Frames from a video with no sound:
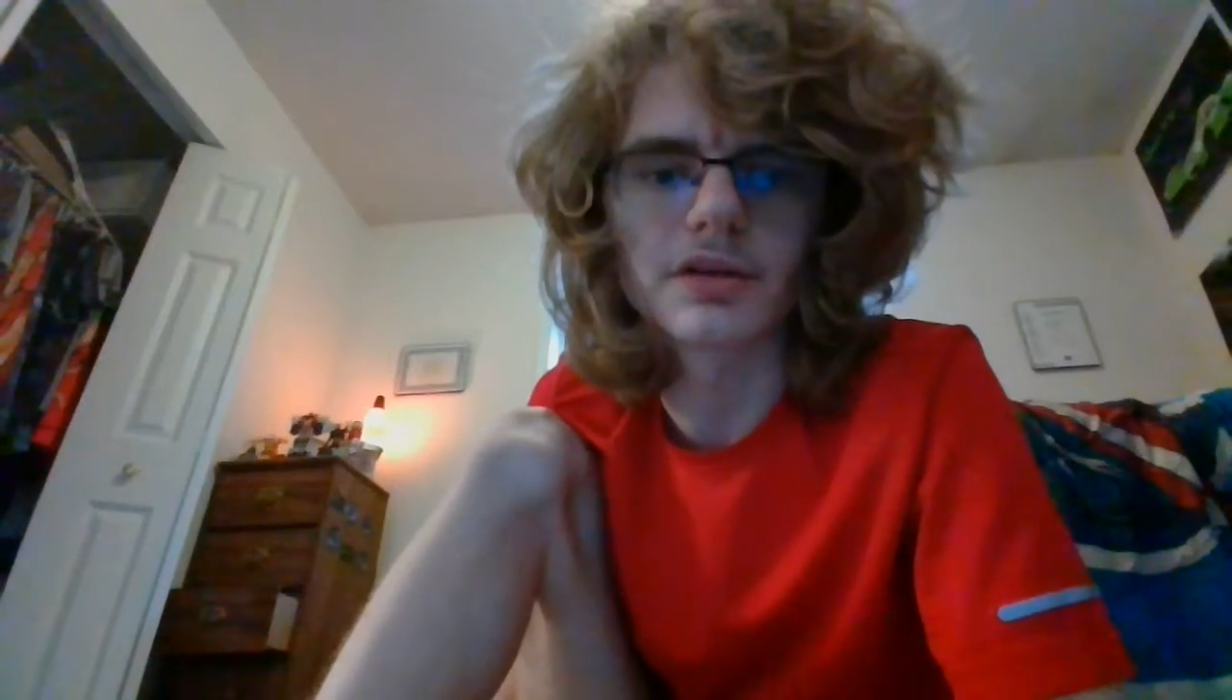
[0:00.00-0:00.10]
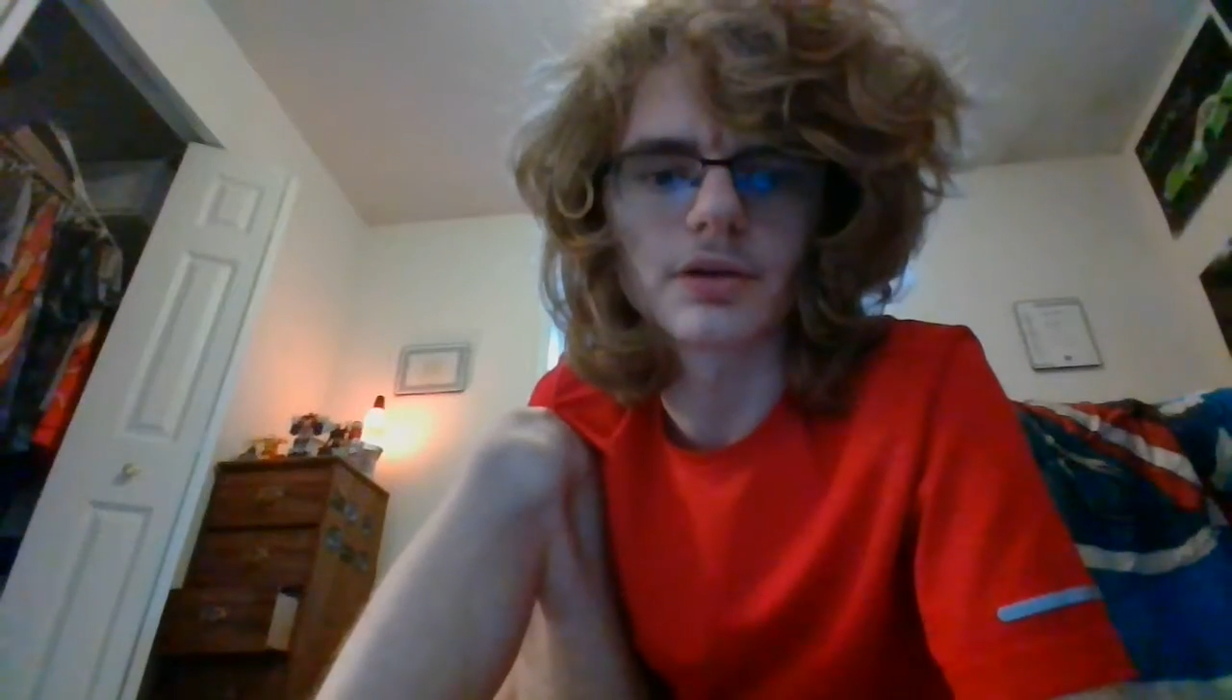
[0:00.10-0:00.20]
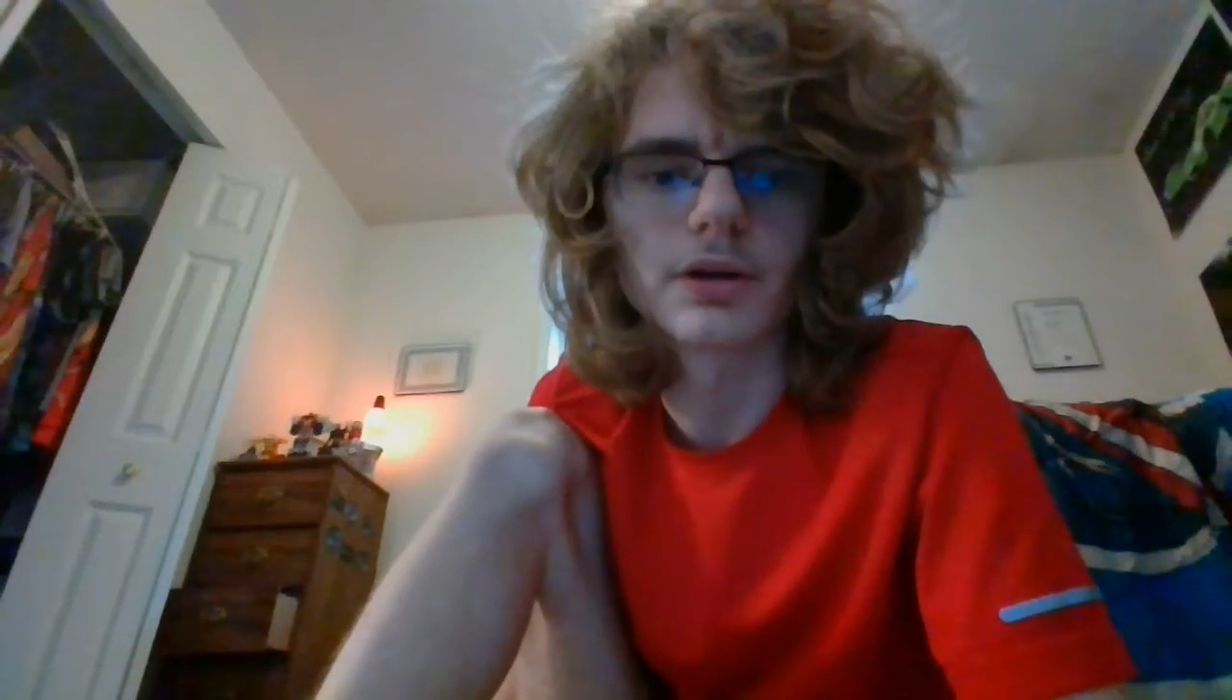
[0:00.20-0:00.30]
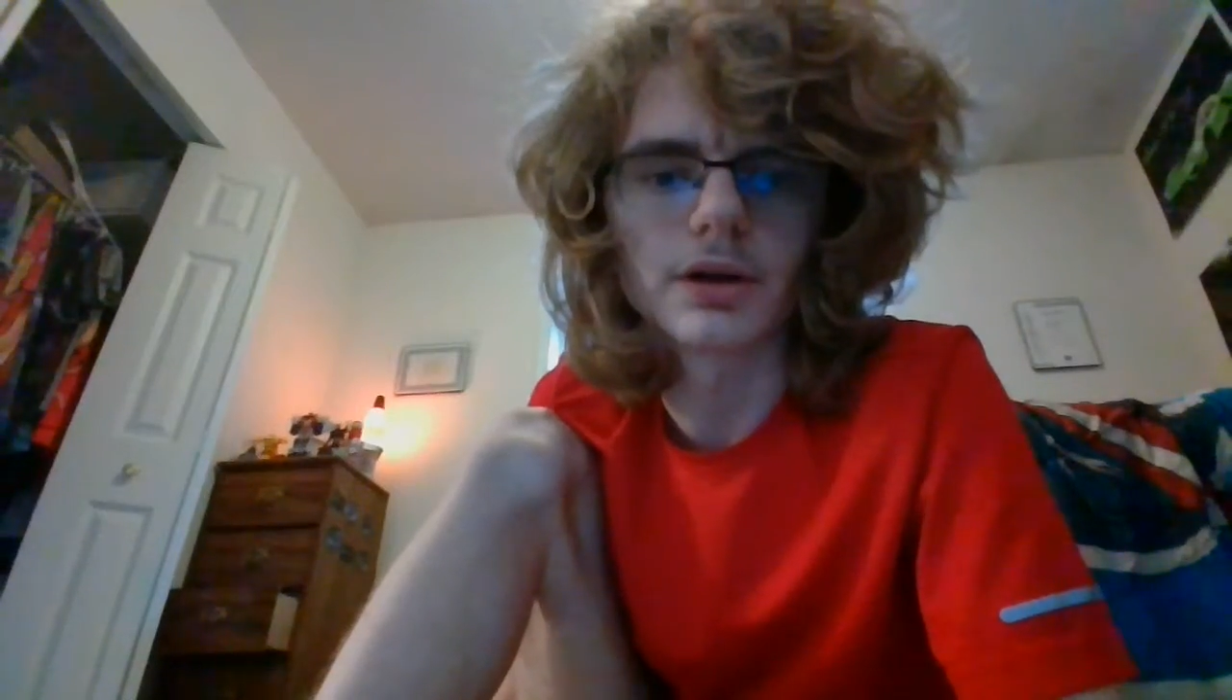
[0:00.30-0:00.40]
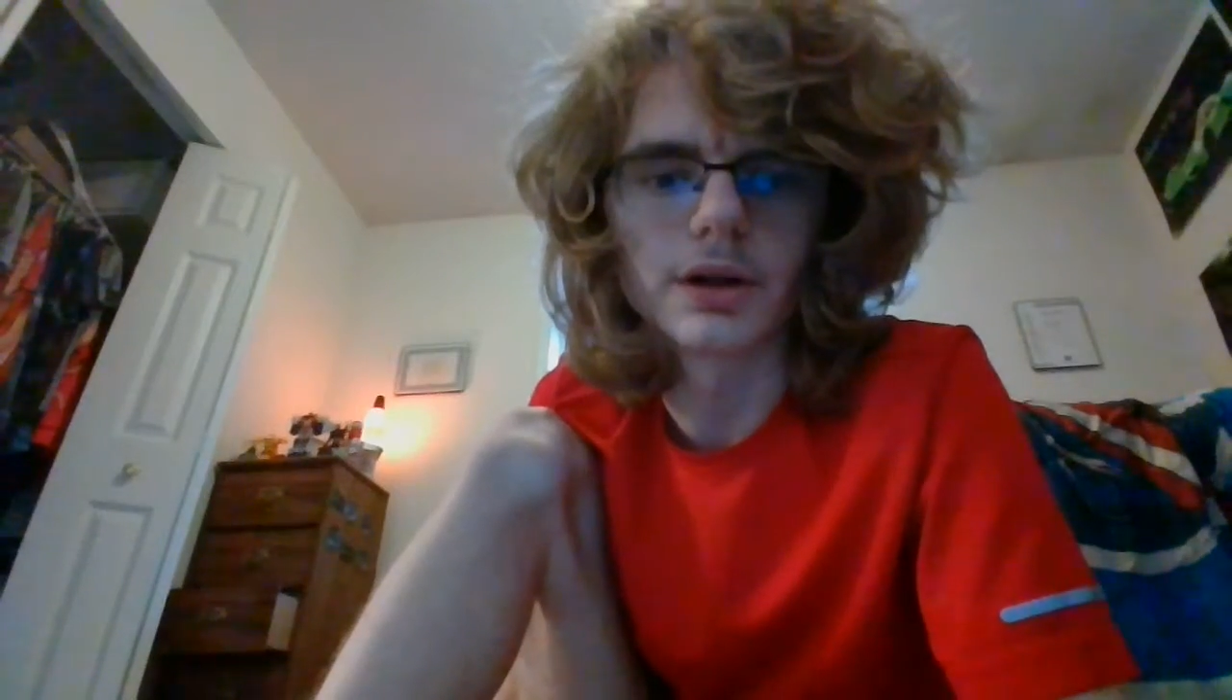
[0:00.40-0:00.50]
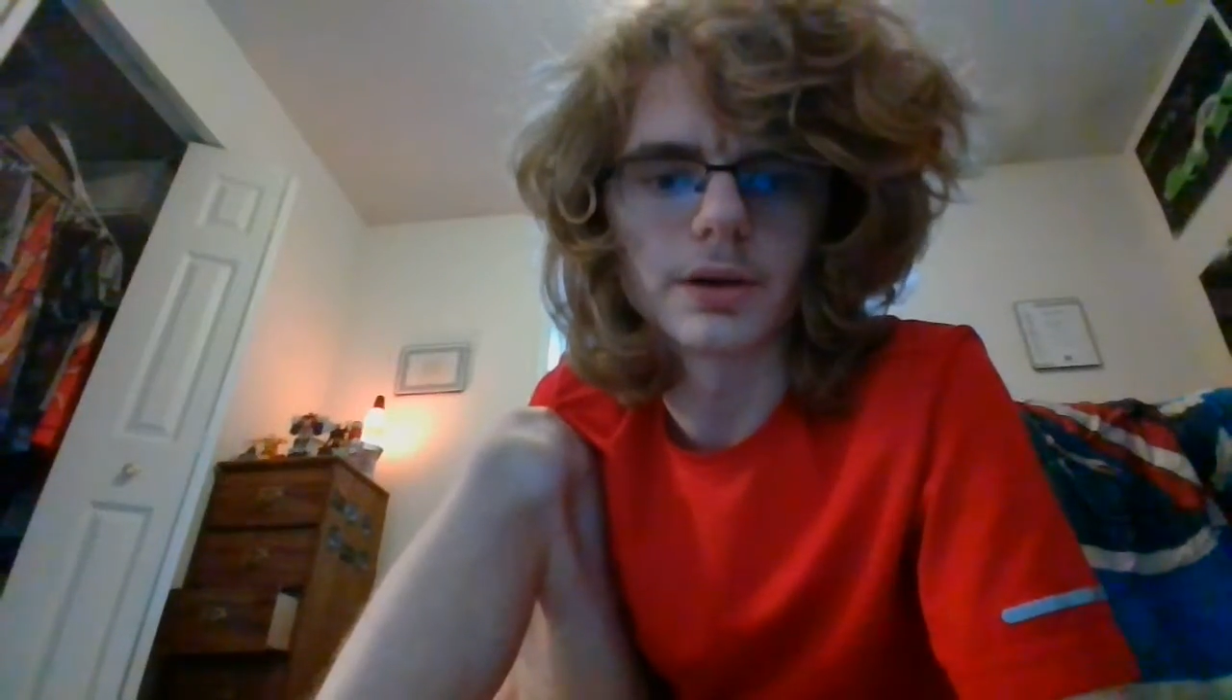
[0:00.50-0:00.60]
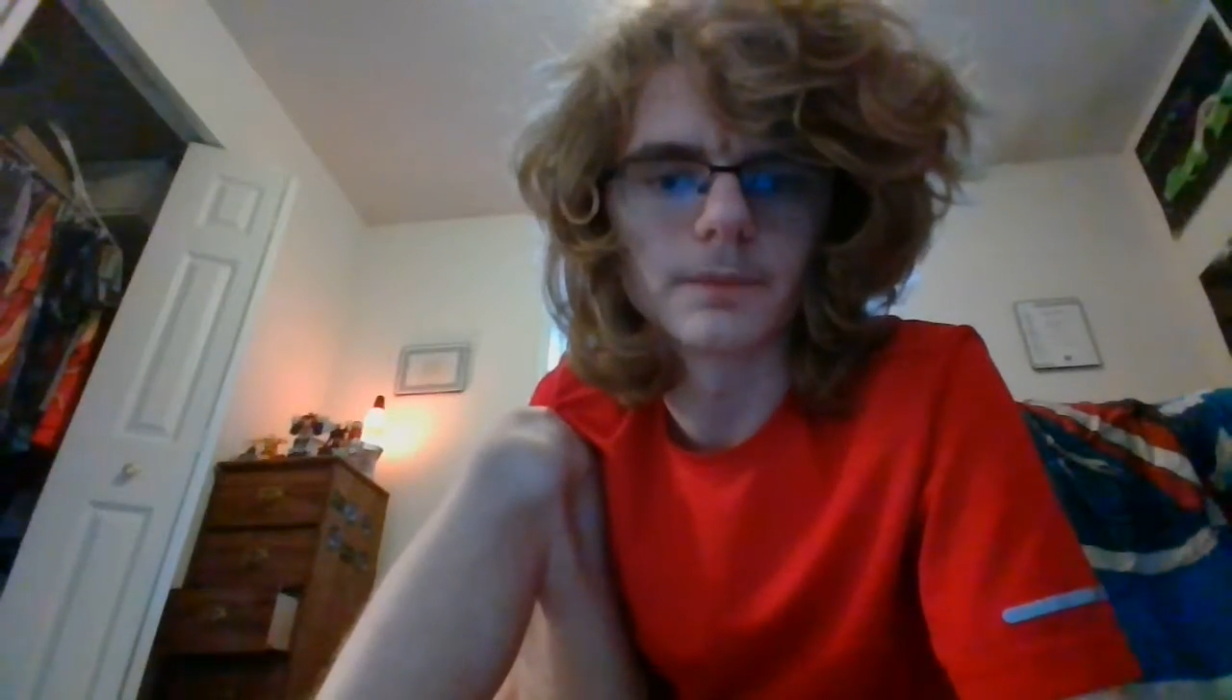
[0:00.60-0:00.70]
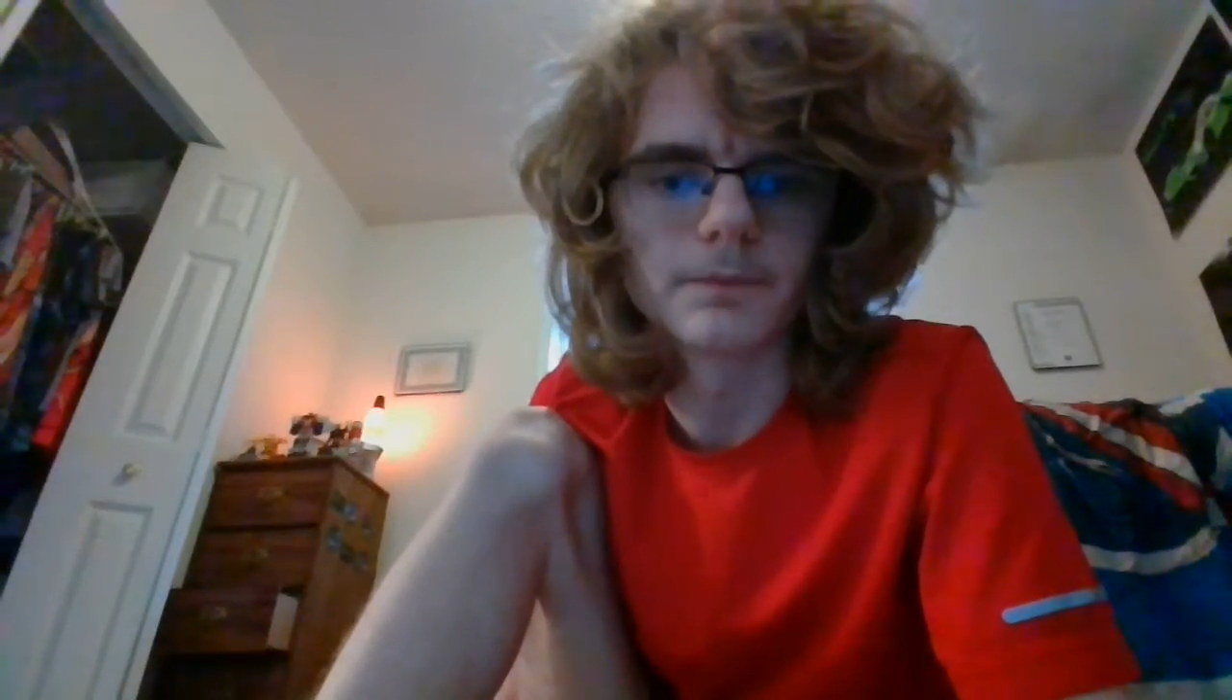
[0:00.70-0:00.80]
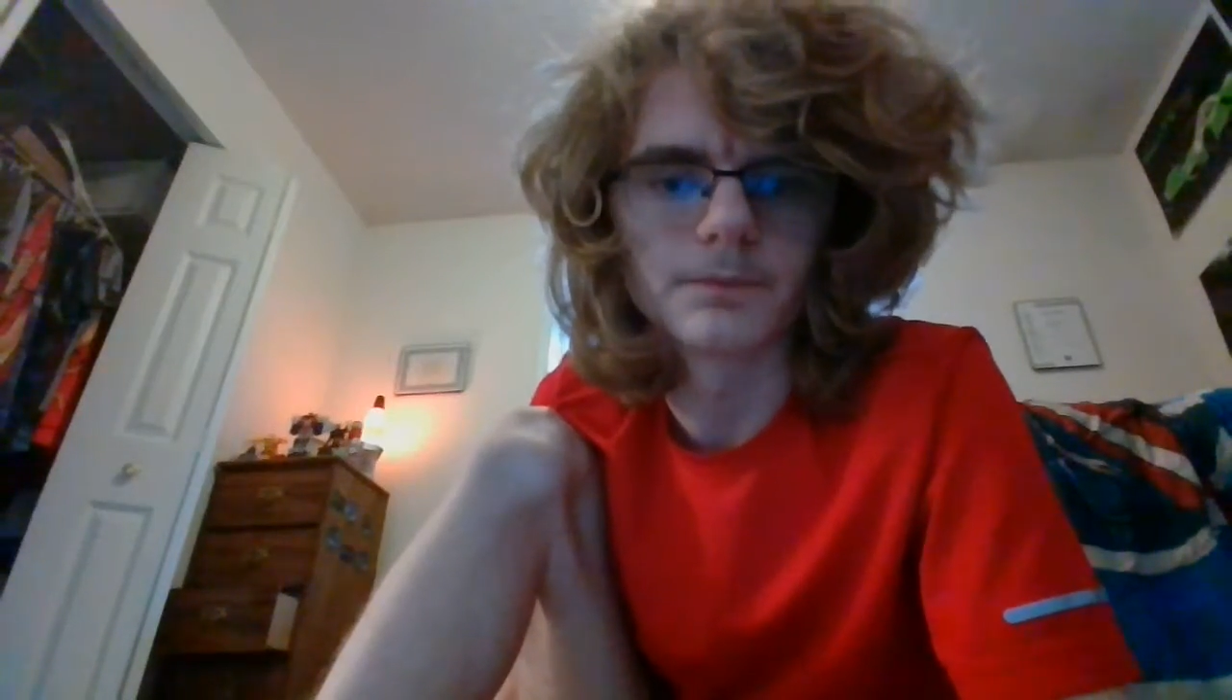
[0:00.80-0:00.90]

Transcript: on,